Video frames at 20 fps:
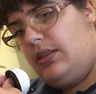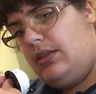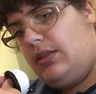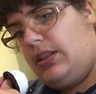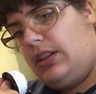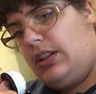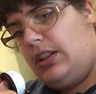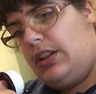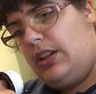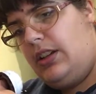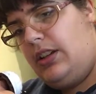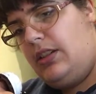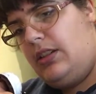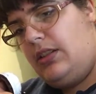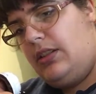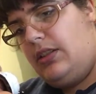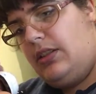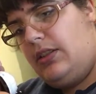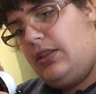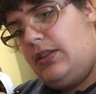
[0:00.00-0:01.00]
Okay,
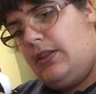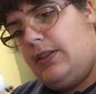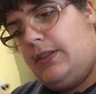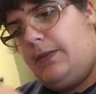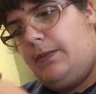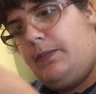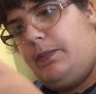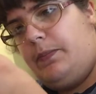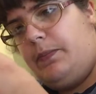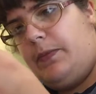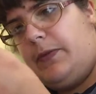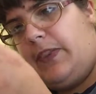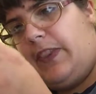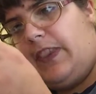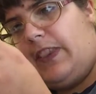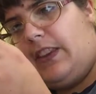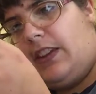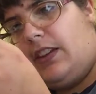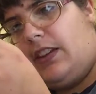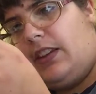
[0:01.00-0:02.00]

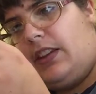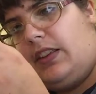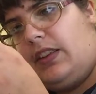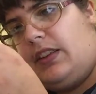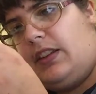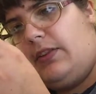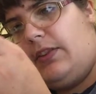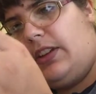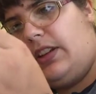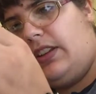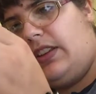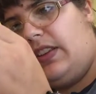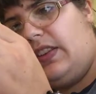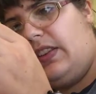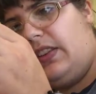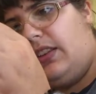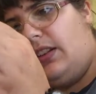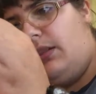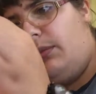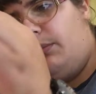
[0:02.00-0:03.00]
let's not forget
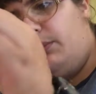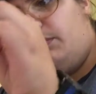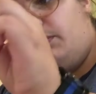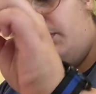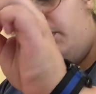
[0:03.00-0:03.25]
this little